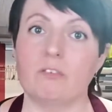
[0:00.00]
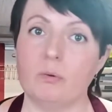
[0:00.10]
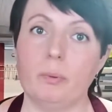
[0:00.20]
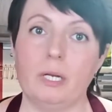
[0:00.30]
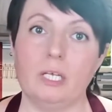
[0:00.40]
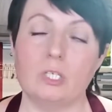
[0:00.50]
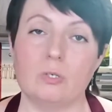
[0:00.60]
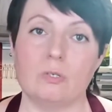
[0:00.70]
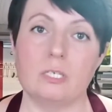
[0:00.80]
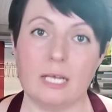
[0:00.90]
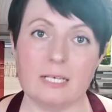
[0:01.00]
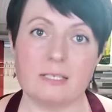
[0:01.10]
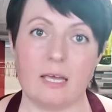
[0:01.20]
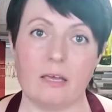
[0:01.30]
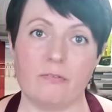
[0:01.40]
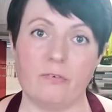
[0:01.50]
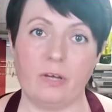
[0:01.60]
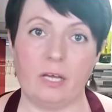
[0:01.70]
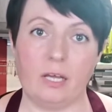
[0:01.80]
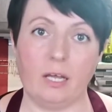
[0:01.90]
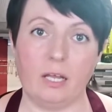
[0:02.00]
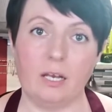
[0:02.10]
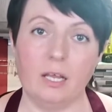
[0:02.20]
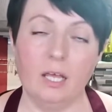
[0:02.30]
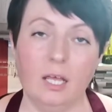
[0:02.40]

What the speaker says: everybody to stay safe and